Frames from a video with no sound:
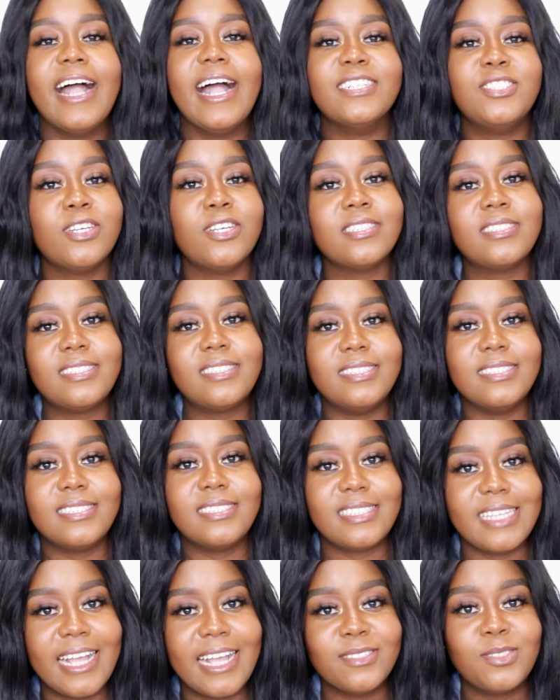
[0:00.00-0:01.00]
I just
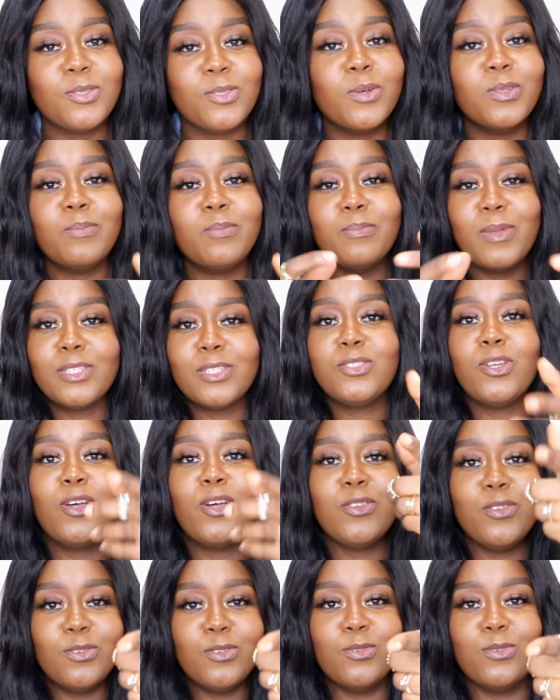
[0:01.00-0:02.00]
decide. So make
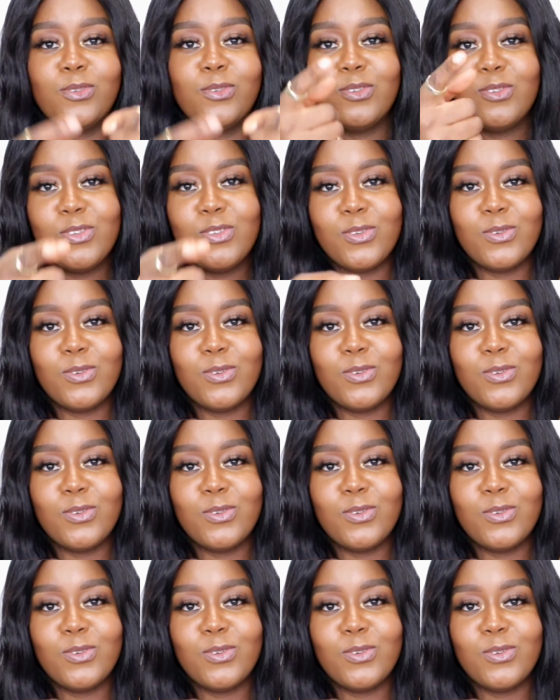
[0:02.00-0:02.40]
sure you